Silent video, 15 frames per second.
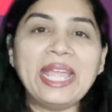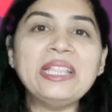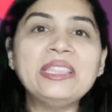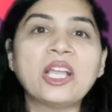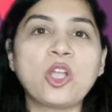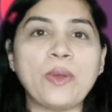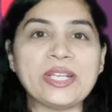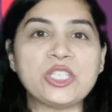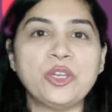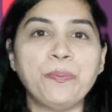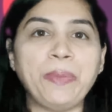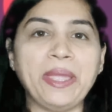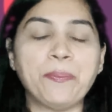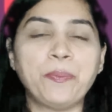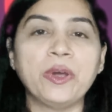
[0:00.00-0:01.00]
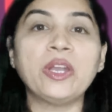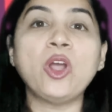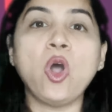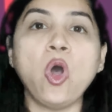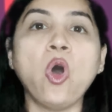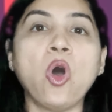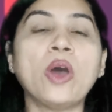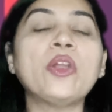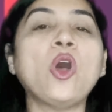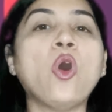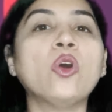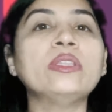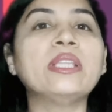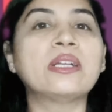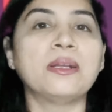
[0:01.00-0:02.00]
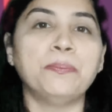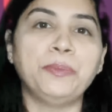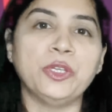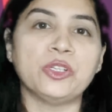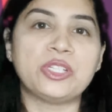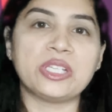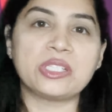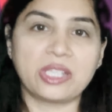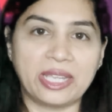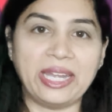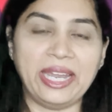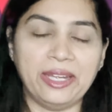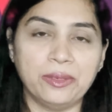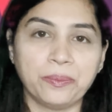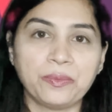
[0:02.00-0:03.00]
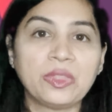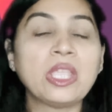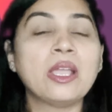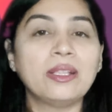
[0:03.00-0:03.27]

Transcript: in the question paper or on the computer screen.